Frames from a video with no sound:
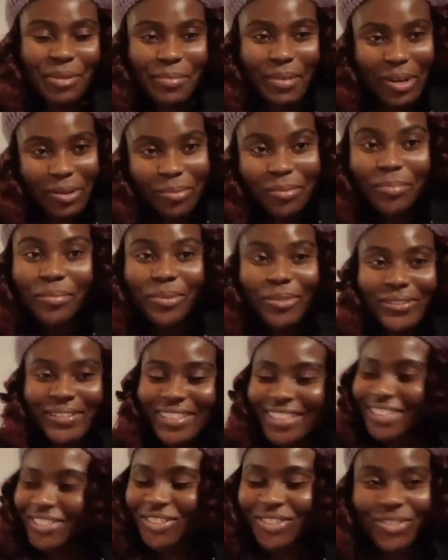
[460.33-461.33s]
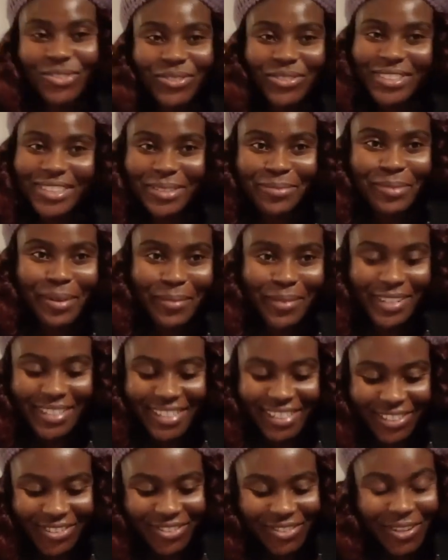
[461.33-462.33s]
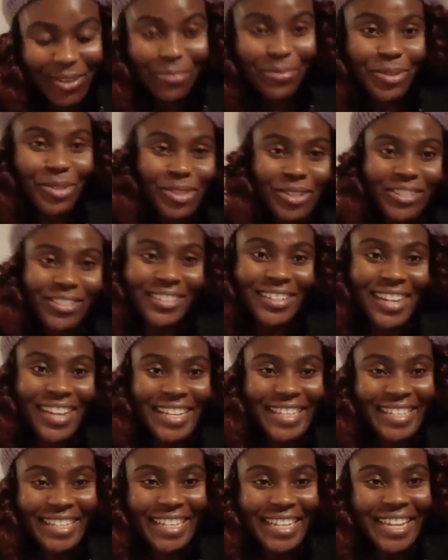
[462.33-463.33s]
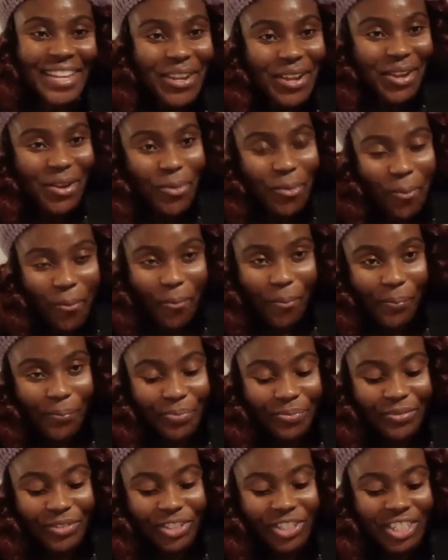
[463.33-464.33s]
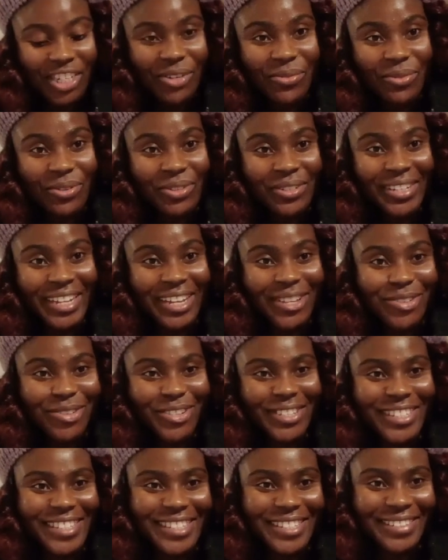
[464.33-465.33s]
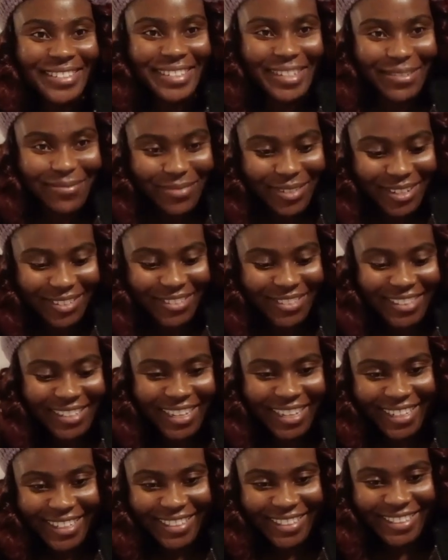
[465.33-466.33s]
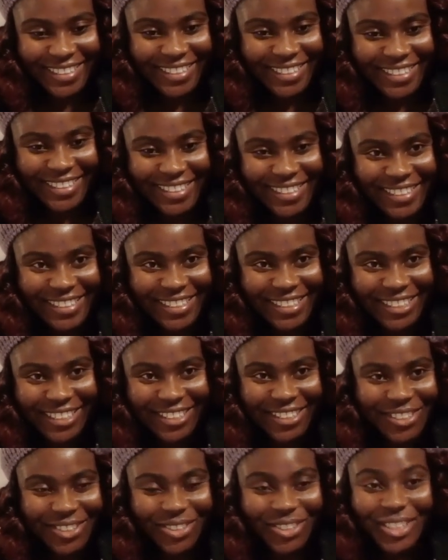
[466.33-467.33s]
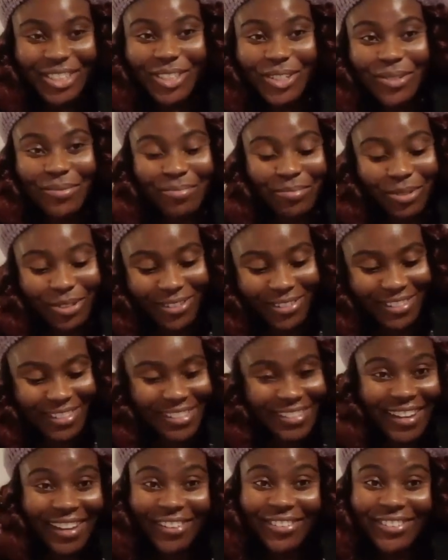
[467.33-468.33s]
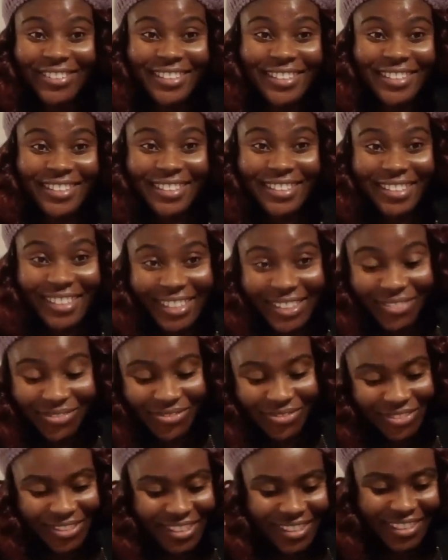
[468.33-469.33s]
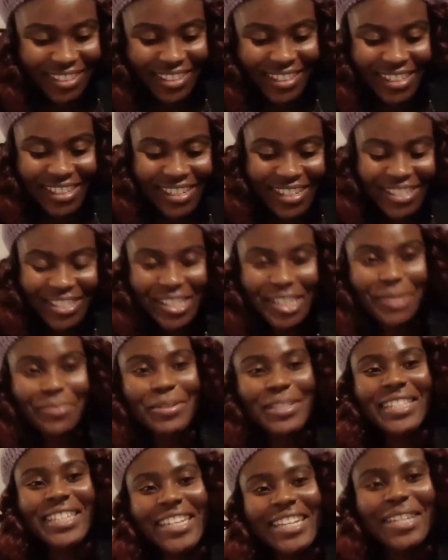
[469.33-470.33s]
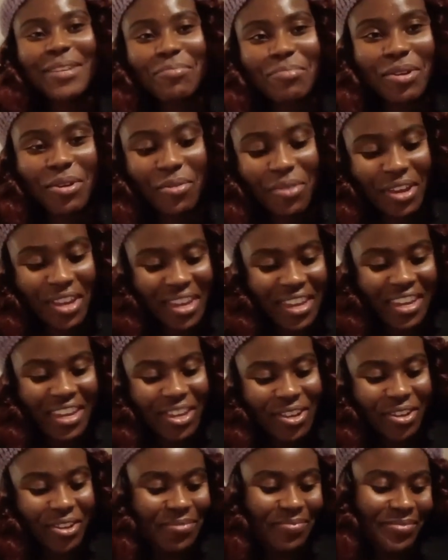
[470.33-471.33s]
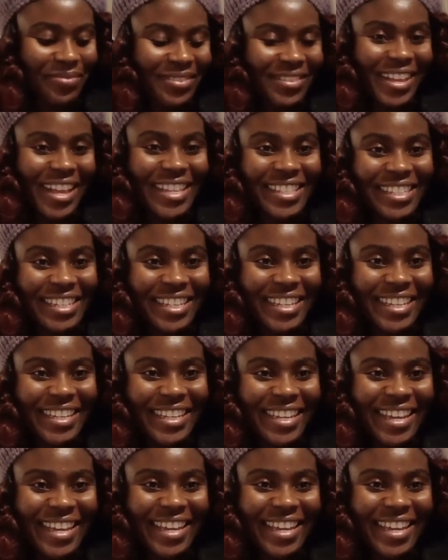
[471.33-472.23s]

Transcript: be my own boss and just run it by myself. So I'll be sharing with you guys what it's all about and doing the unboxing. I got the delivery. So it's basically Marykay. As a